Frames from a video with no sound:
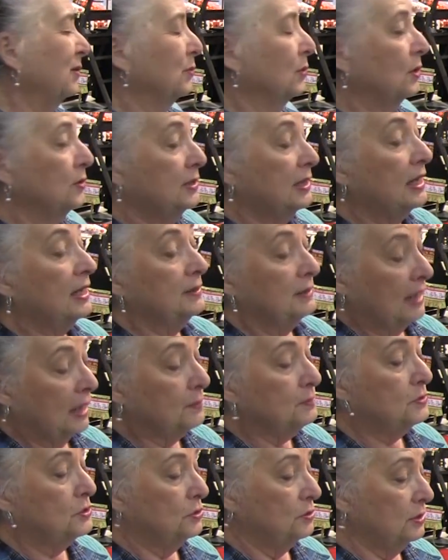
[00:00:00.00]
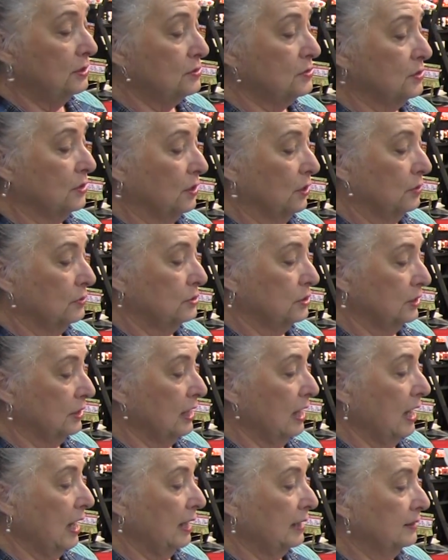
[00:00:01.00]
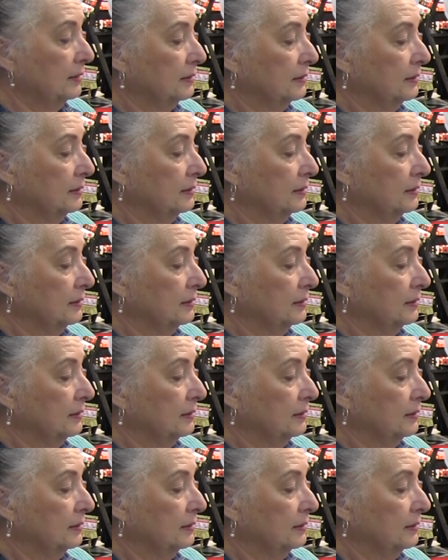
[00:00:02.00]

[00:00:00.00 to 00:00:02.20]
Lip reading: wrote that, yep, 2 years ago, July.